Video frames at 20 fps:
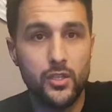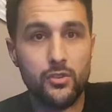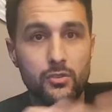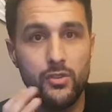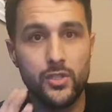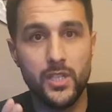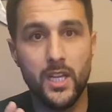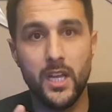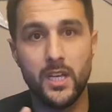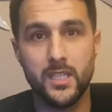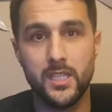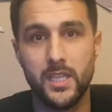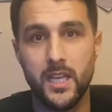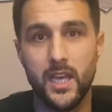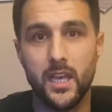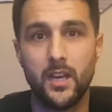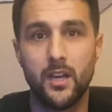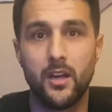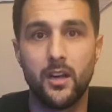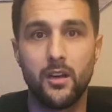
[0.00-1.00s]
huge data
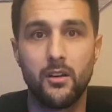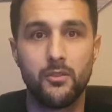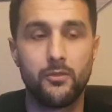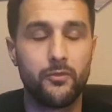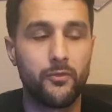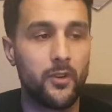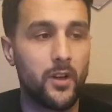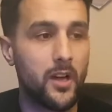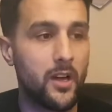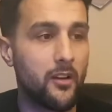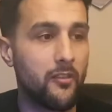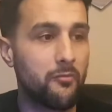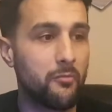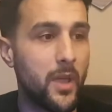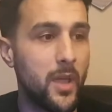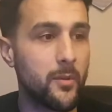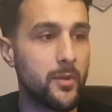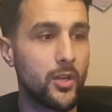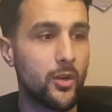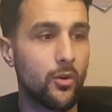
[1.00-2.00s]
set of uh,
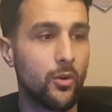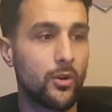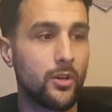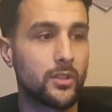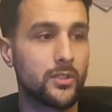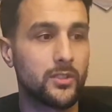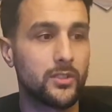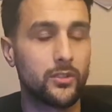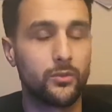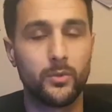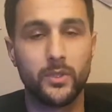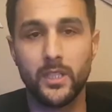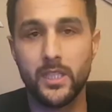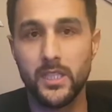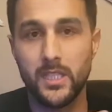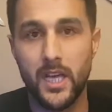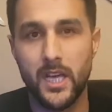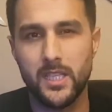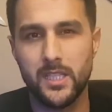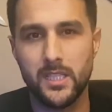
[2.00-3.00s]
baby corals to really
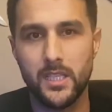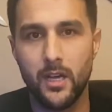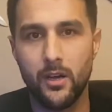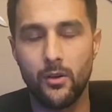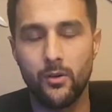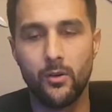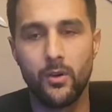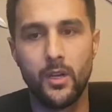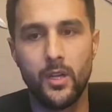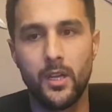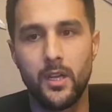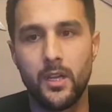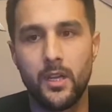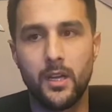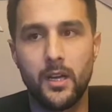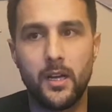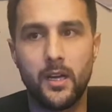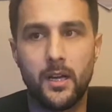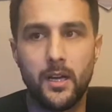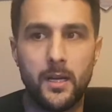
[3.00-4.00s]
test out
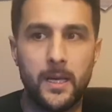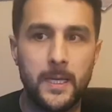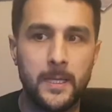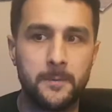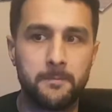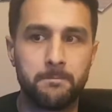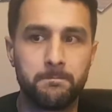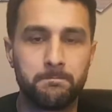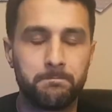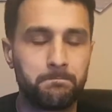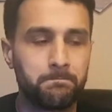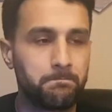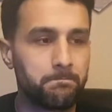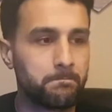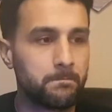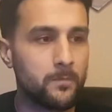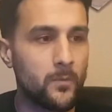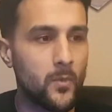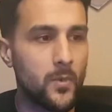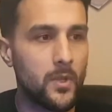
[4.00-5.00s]
um,
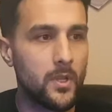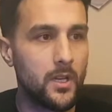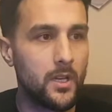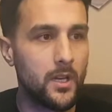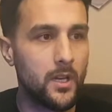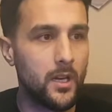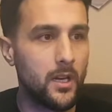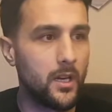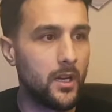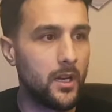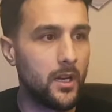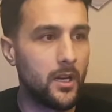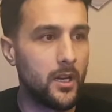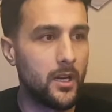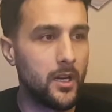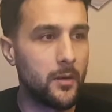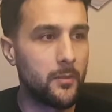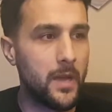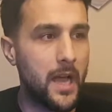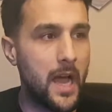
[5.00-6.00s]

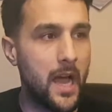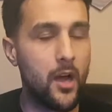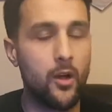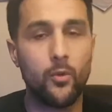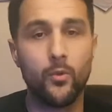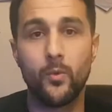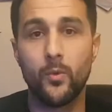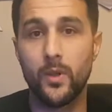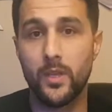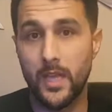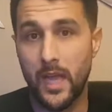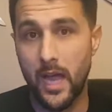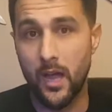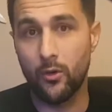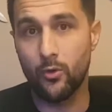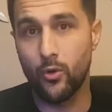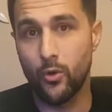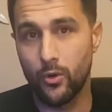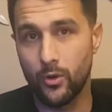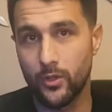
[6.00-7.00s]
um, how,
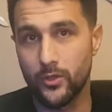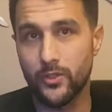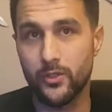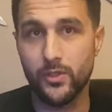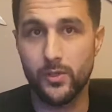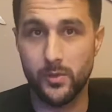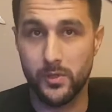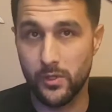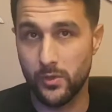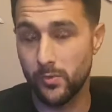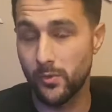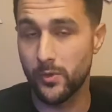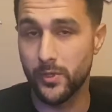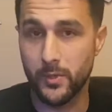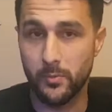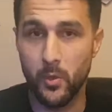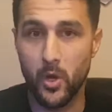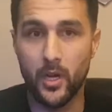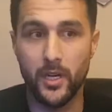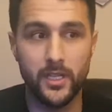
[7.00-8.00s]
how corals are re
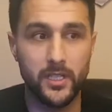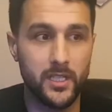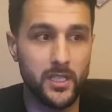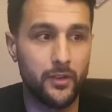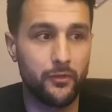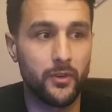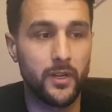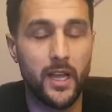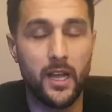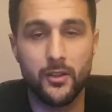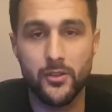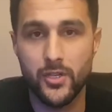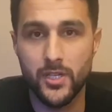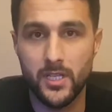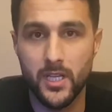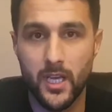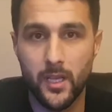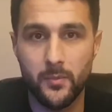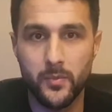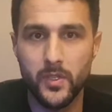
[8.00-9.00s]
responding to different algae
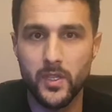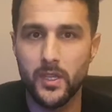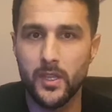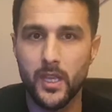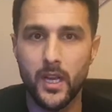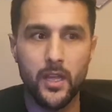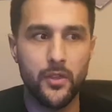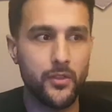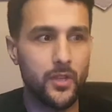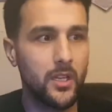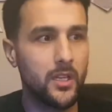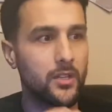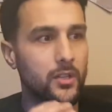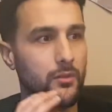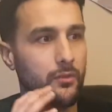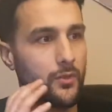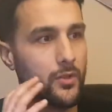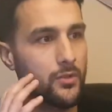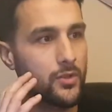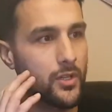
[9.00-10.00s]
types. And then I think in
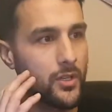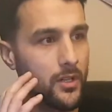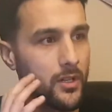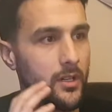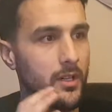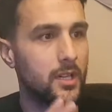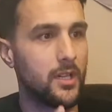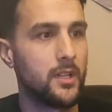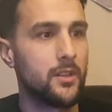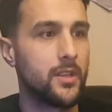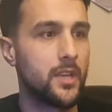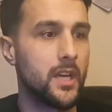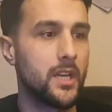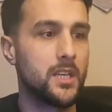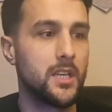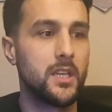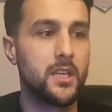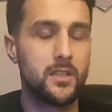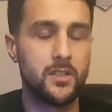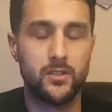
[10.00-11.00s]
the future the
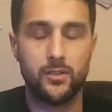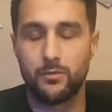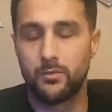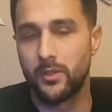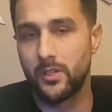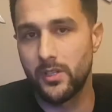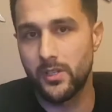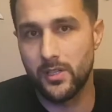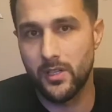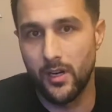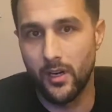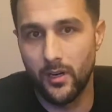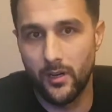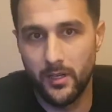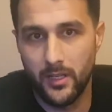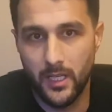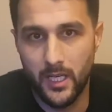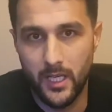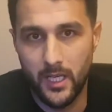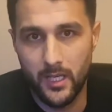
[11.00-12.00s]
idea is to really
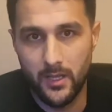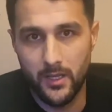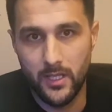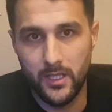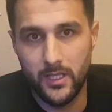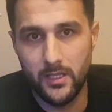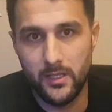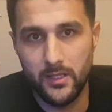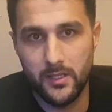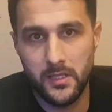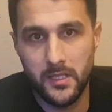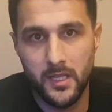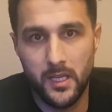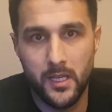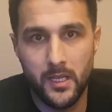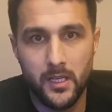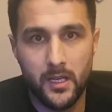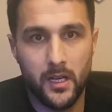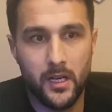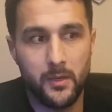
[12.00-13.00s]
start getting these
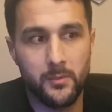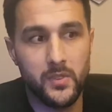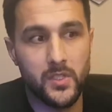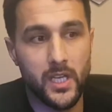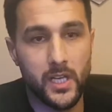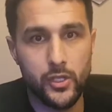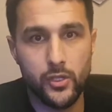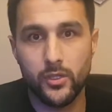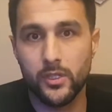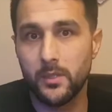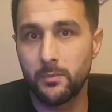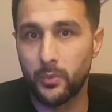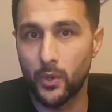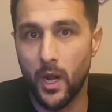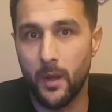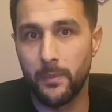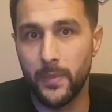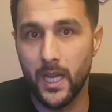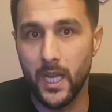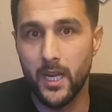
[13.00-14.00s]
um, sexually
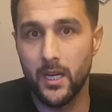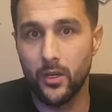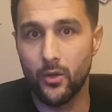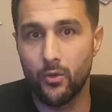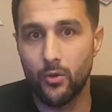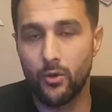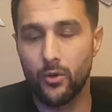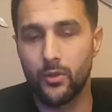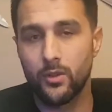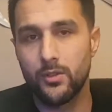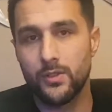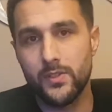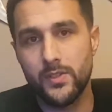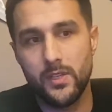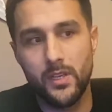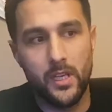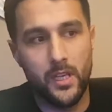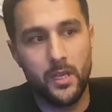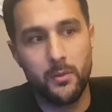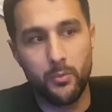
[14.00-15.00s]
propagated
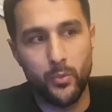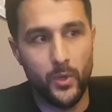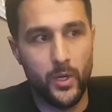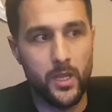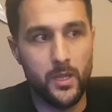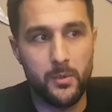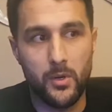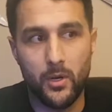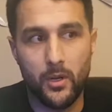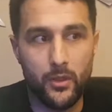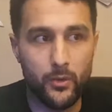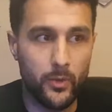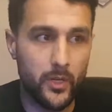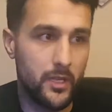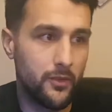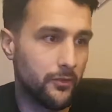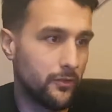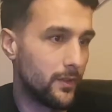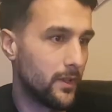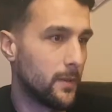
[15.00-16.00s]
corals and putting them out on the
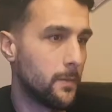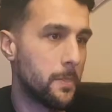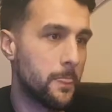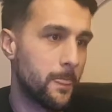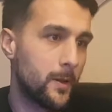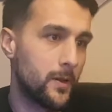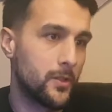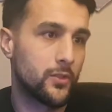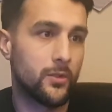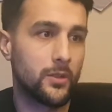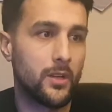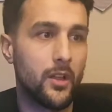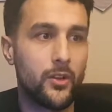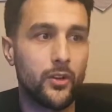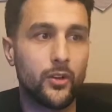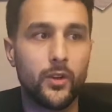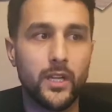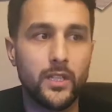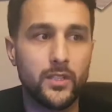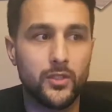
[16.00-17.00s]
reef. So another
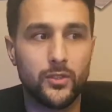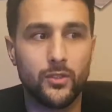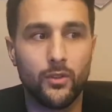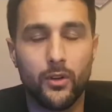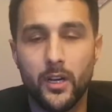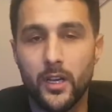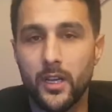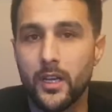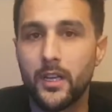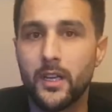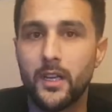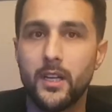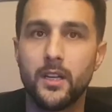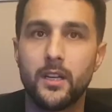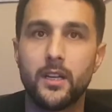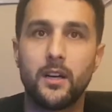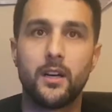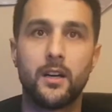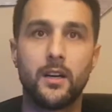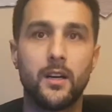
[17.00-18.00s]
great story.
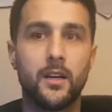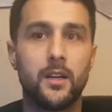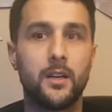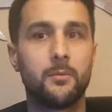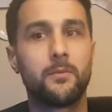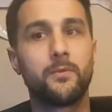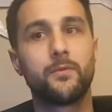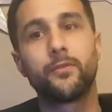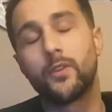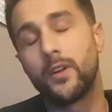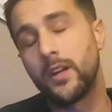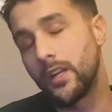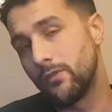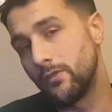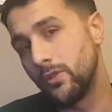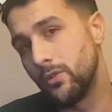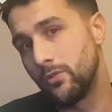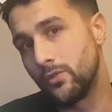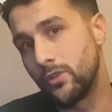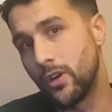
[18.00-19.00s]
Um, for any of
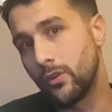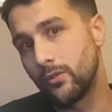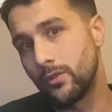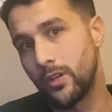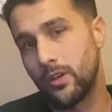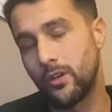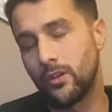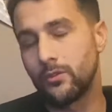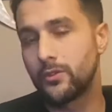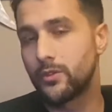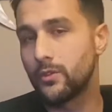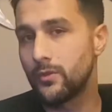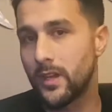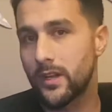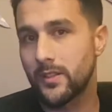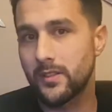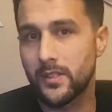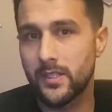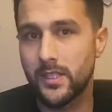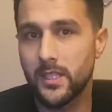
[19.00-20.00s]
you who don't know, two
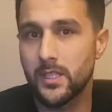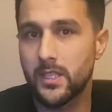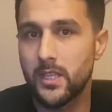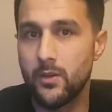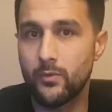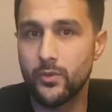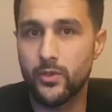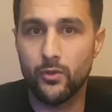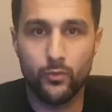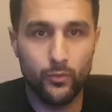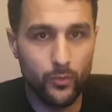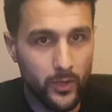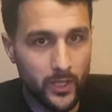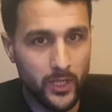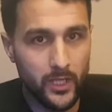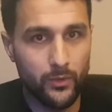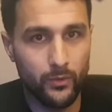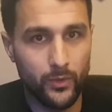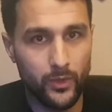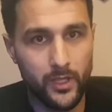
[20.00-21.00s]
thousand sixteen was a
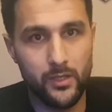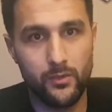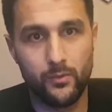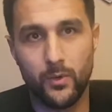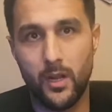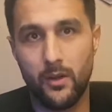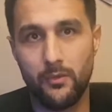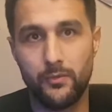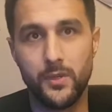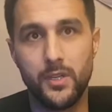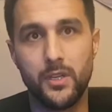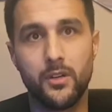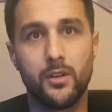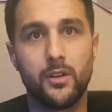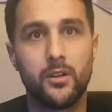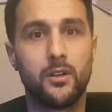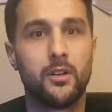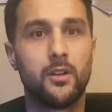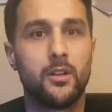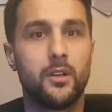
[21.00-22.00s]
really, really rough
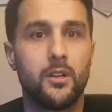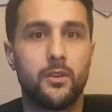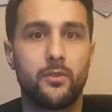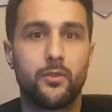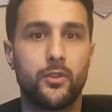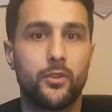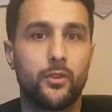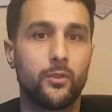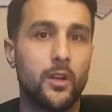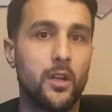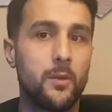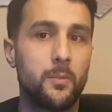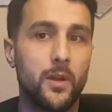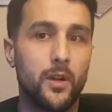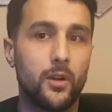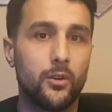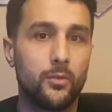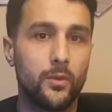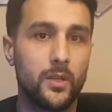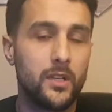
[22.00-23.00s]
year for the Great
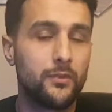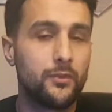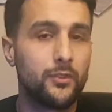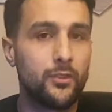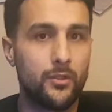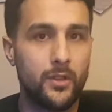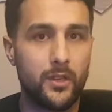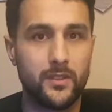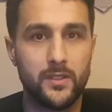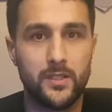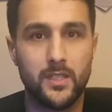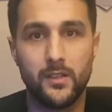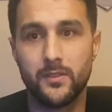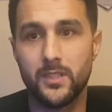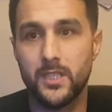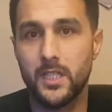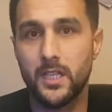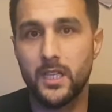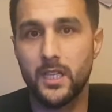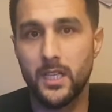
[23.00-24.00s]
Barrier Reef. two thousand
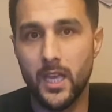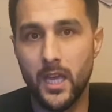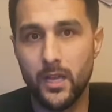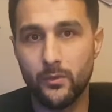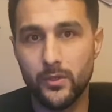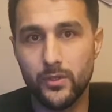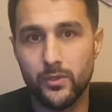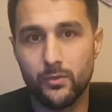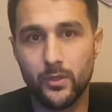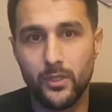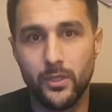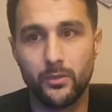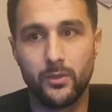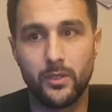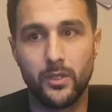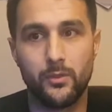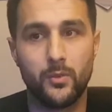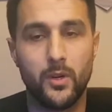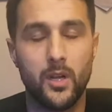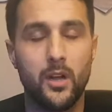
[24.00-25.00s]
seventeen again was really,
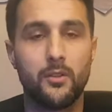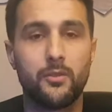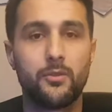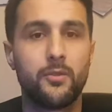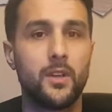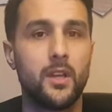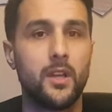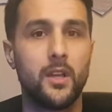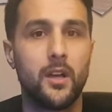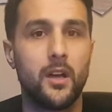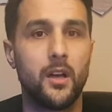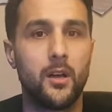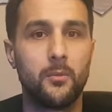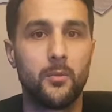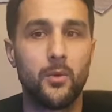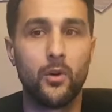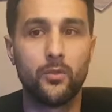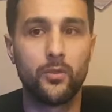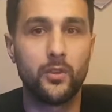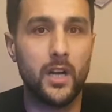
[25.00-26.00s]
really rough.
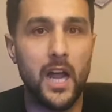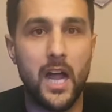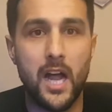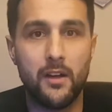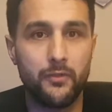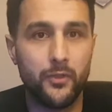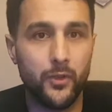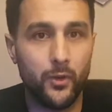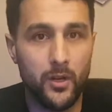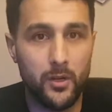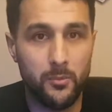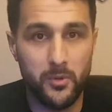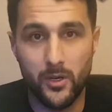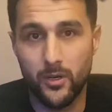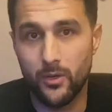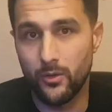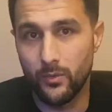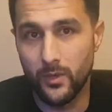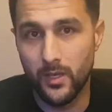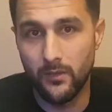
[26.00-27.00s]
Um, over half the Great
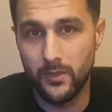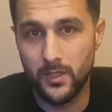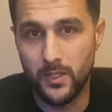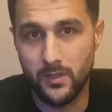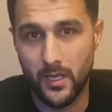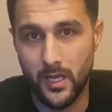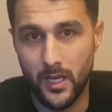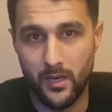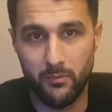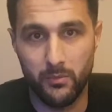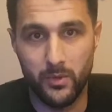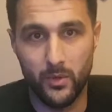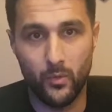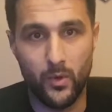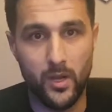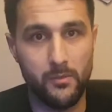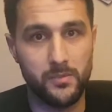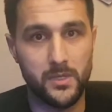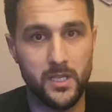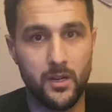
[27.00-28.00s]
Barrier Reef has kind of been
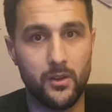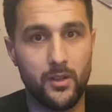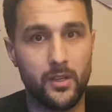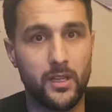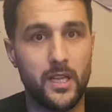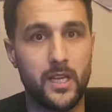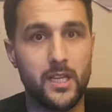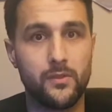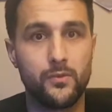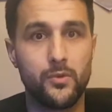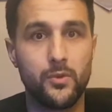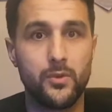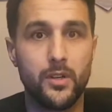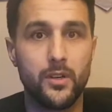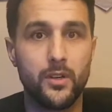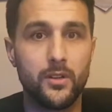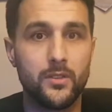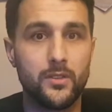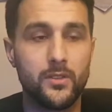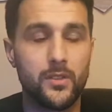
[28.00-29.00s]
wiped out in the last few
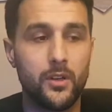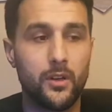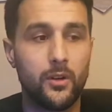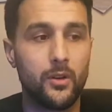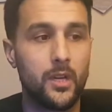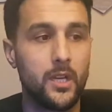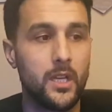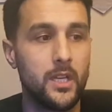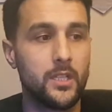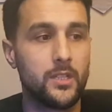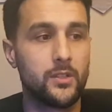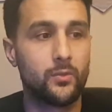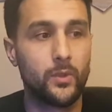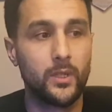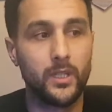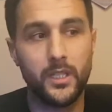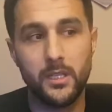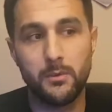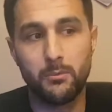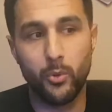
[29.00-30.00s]
years. So it's
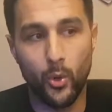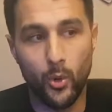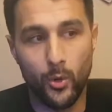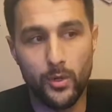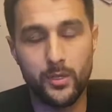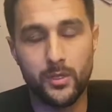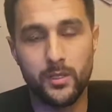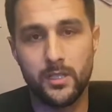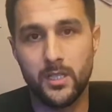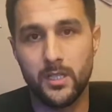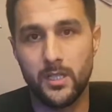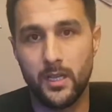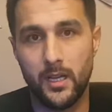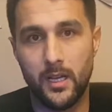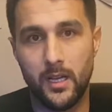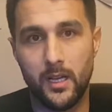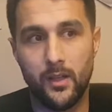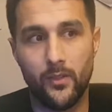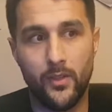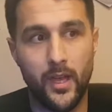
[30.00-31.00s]
really important
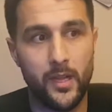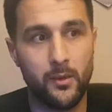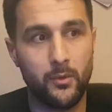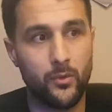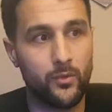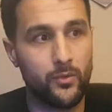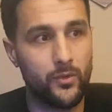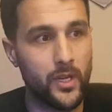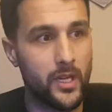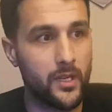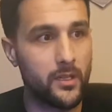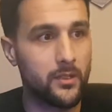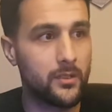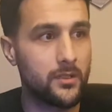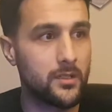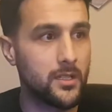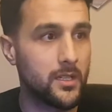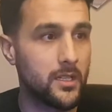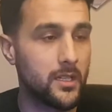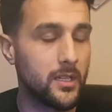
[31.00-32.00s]
uh, that that
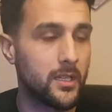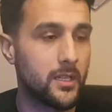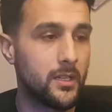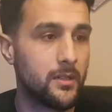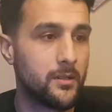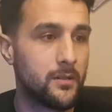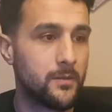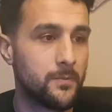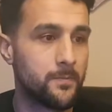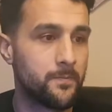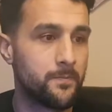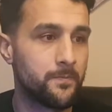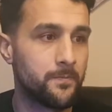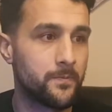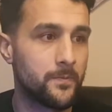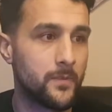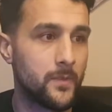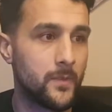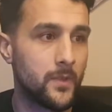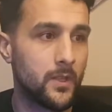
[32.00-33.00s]
uh,
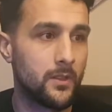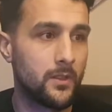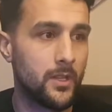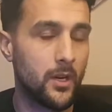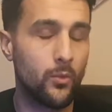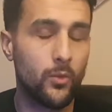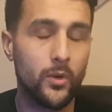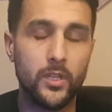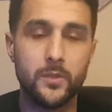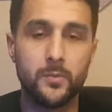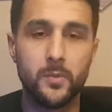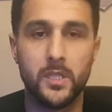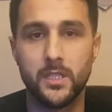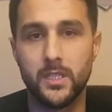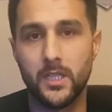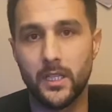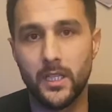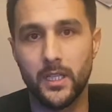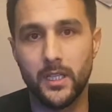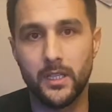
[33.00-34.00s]
that work's being
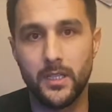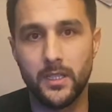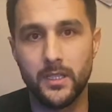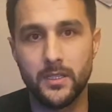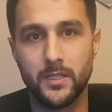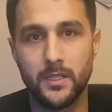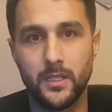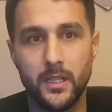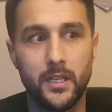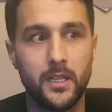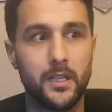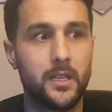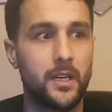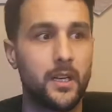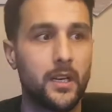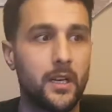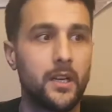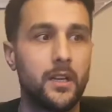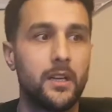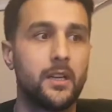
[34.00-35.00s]
done like this, and it
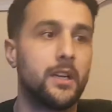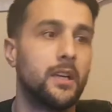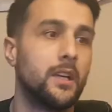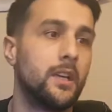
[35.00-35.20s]
uh,